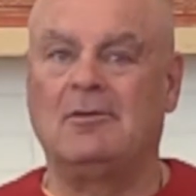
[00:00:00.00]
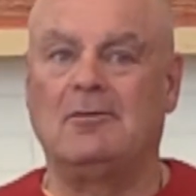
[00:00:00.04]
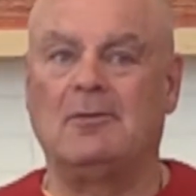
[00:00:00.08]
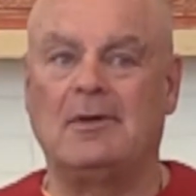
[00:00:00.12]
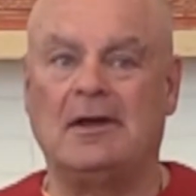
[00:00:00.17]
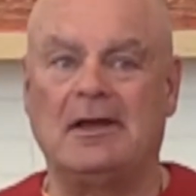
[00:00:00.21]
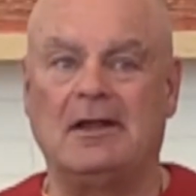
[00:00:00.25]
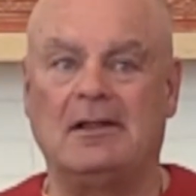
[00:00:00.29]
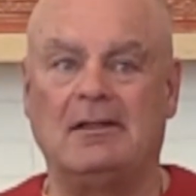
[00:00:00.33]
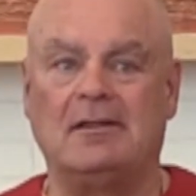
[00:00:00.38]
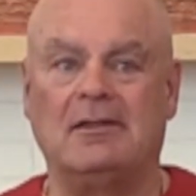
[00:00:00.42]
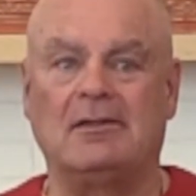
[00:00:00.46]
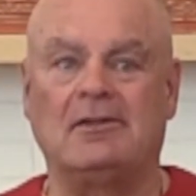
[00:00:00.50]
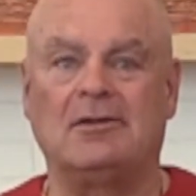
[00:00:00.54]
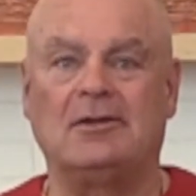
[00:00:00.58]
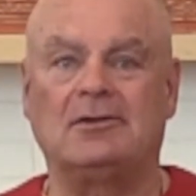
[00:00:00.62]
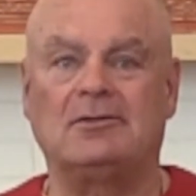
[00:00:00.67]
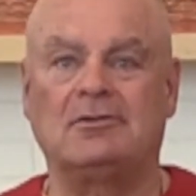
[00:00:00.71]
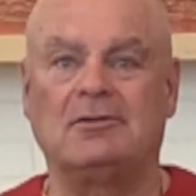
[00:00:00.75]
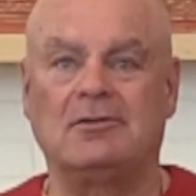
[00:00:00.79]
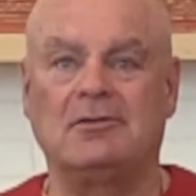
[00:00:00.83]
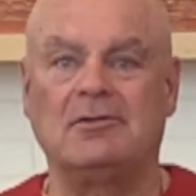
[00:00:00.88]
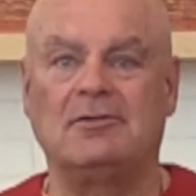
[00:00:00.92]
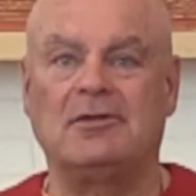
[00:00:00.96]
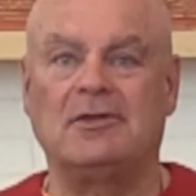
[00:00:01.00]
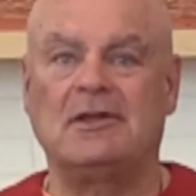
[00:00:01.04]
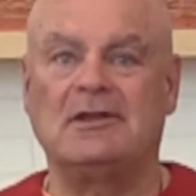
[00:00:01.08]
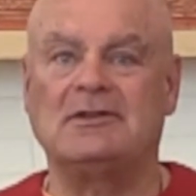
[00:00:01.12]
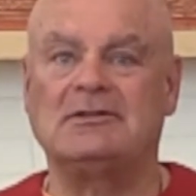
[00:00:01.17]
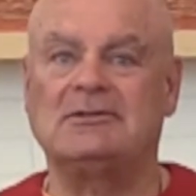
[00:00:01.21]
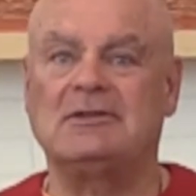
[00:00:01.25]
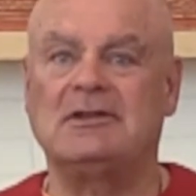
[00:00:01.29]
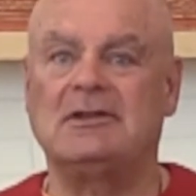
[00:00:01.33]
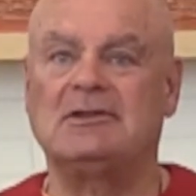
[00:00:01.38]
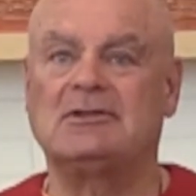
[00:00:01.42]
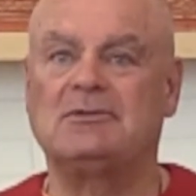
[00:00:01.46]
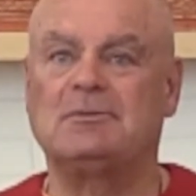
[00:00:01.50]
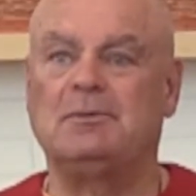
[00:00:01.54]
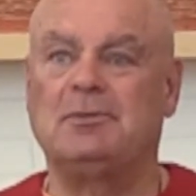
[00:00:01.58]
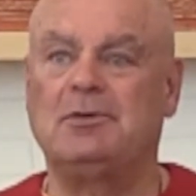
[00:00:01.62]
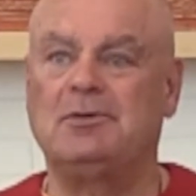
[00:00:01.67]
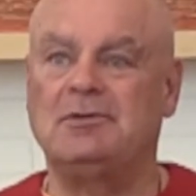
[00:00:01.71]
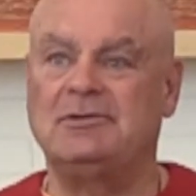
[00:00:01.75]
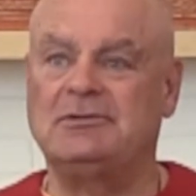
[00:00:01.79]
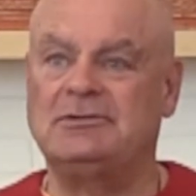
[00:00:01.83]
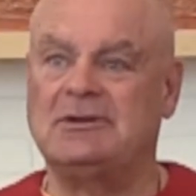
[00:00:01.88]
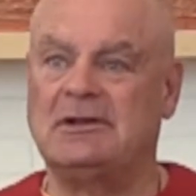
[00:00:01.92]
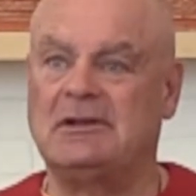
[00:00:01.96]
Well, the truth is this
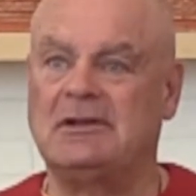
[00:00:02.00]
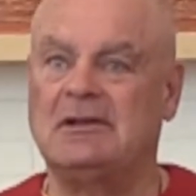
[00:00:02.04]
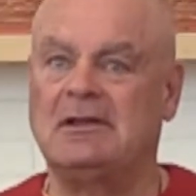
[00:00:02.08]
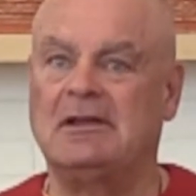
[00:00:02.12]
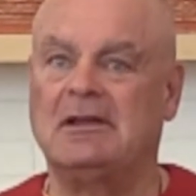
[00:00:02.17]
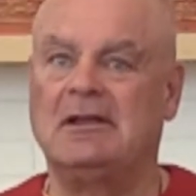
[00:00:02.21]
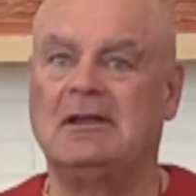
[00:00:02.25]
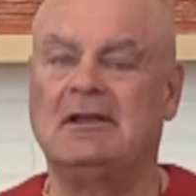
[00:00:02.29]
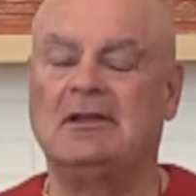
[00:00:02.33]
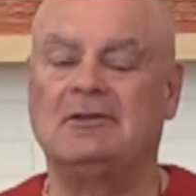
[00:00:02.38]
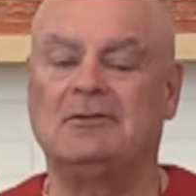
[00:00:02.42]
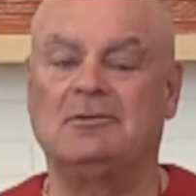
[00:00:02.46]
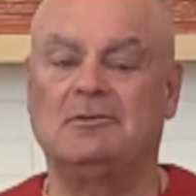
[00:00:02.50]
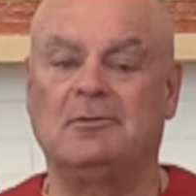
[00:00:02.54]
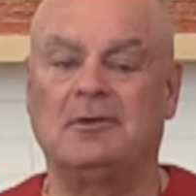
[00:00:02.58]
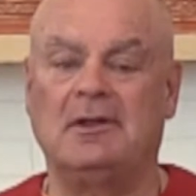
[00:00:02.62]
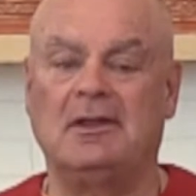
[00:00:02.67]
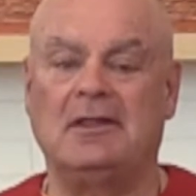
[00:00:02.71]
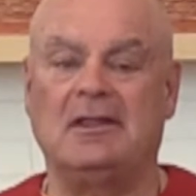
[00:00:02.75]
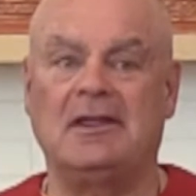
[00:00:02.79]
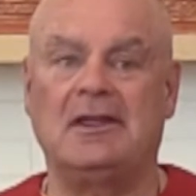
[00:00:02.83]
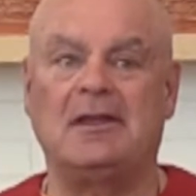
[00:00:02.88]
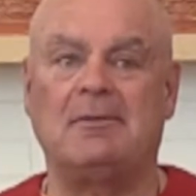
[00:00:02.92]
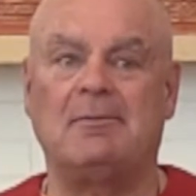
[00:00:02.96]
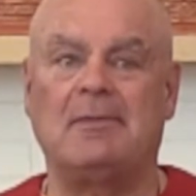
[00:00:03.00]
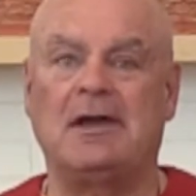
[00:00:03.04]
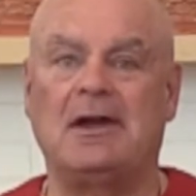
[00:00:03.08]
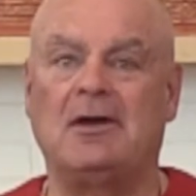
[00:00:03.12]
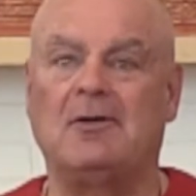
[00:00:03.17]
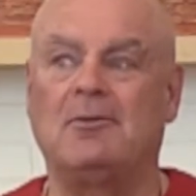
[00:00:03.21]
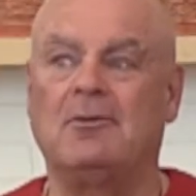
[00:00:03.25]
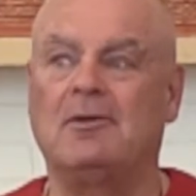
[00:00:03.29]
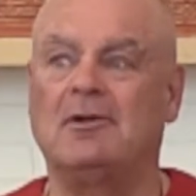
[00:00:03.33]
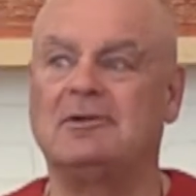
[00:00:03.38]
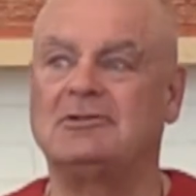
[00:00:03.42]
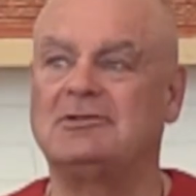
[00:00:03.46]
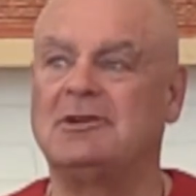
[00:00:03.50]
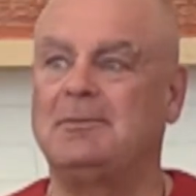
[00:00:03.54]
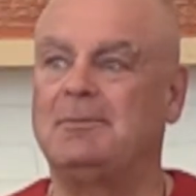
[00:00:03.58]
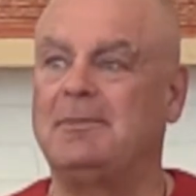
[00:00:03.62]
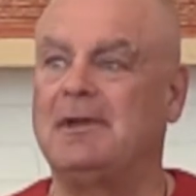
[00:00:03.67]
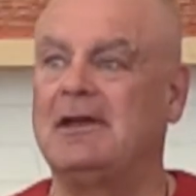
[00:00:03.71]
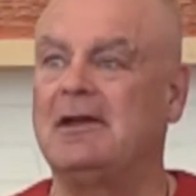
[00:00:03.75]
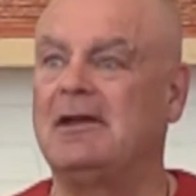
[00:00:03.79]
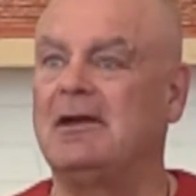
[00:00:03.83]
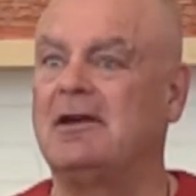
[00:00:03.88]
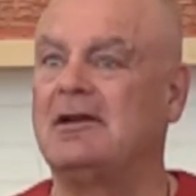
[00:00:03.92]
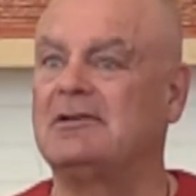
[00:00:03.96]
puja is really about
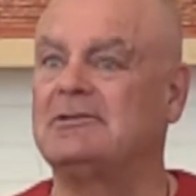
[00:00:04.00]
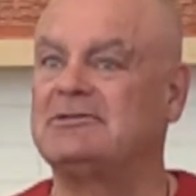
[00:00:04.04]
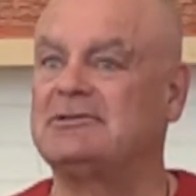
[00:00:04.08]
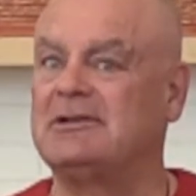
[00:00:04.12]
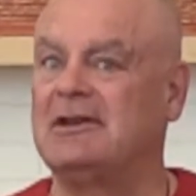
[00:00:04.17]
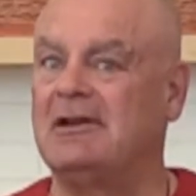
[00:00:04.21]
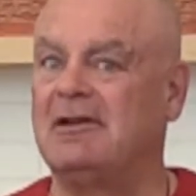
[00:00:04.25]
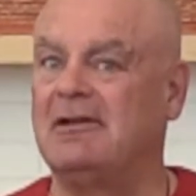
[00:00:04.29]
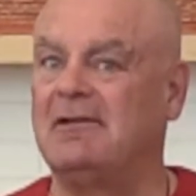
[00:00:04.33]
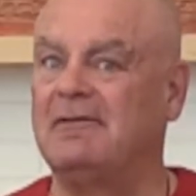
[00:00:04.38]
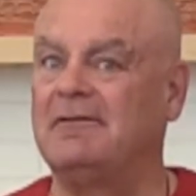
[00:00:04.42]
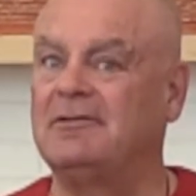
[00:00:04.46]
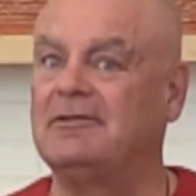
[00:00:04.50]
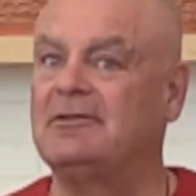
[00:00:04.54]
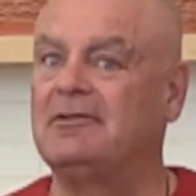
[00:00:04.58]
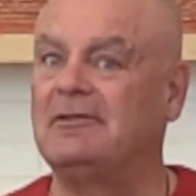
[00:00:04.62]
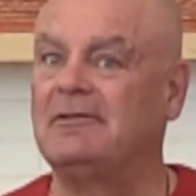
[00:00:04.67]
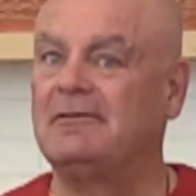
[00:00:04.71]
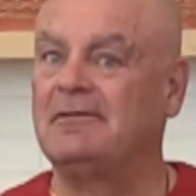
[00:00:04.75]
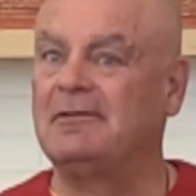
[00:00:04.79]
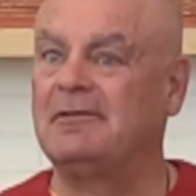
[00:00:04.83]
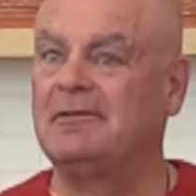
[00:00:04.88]
worshiping ourselves.